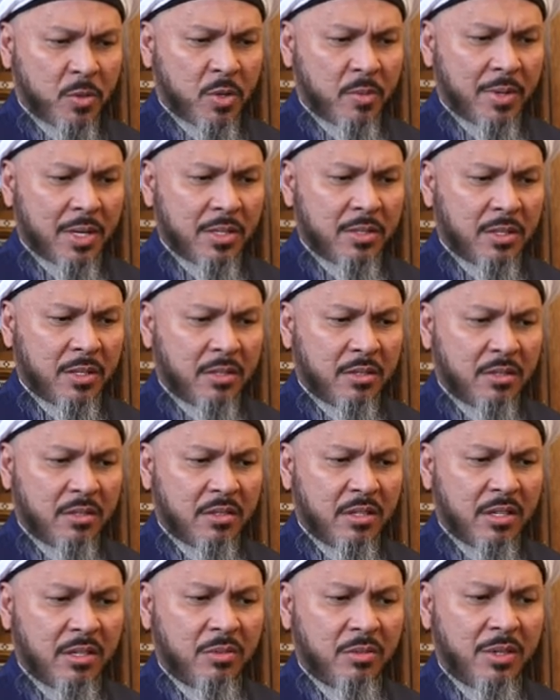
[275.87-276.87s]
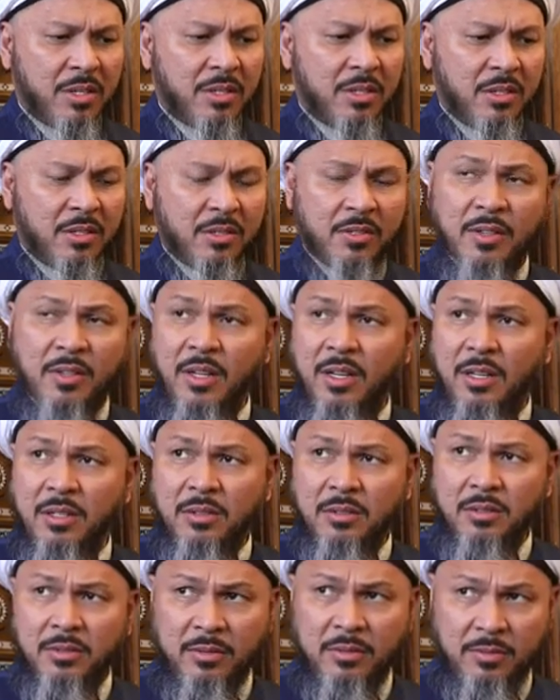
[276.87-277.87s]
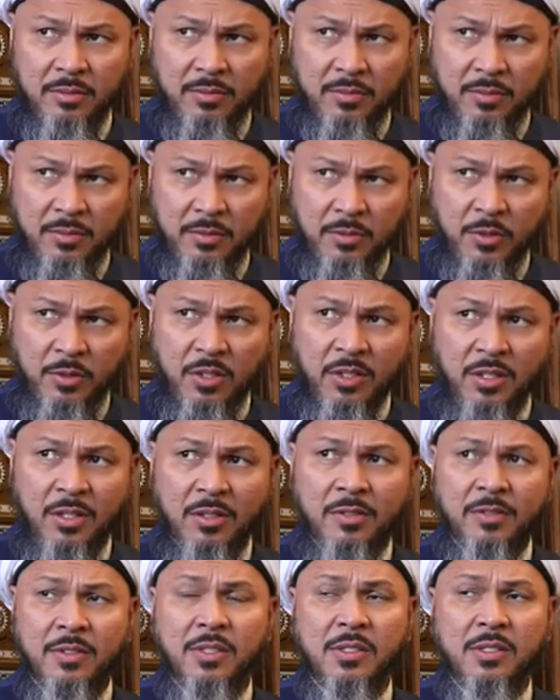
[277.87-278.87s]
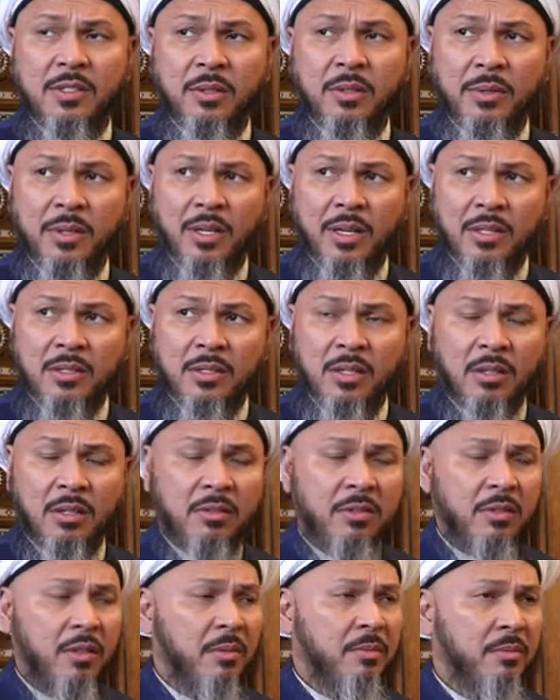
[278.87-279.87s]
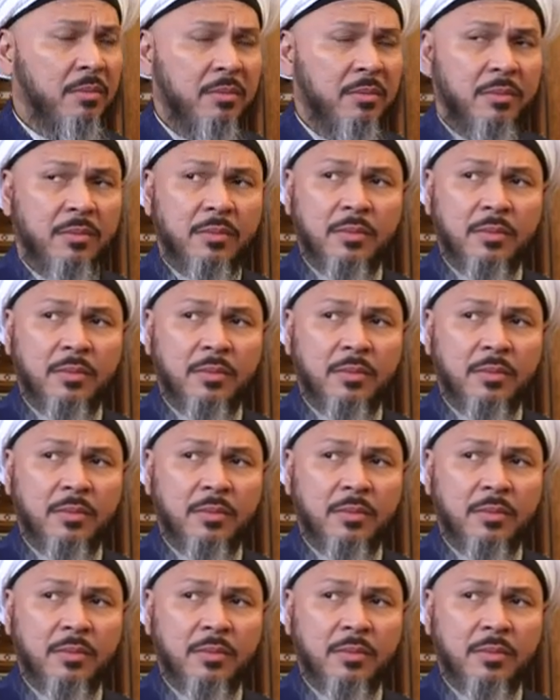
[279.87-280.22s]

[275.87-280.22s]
we must understand what is that forgiveness that we're asking from.